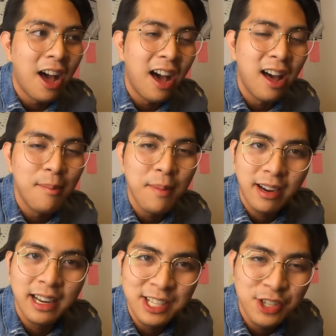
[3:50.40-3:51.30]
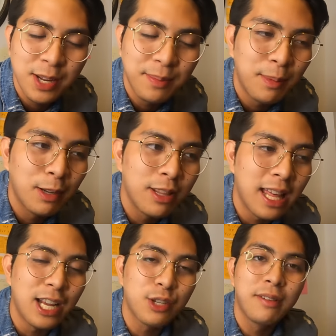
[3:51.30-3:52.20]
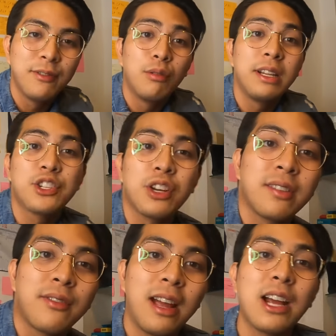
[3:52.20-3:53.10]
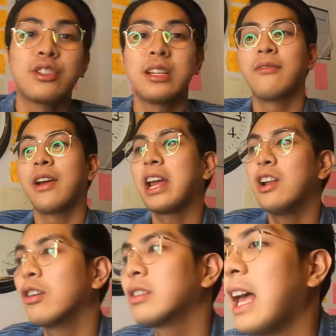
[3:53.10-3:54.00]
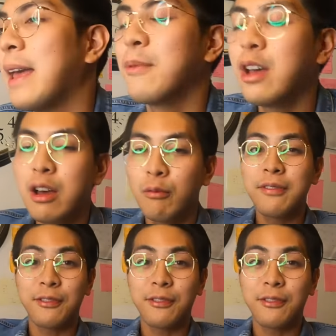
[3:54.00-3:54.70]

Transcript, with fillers: uh, my relationship naman with Ash, we've known each other for actually a very long time. We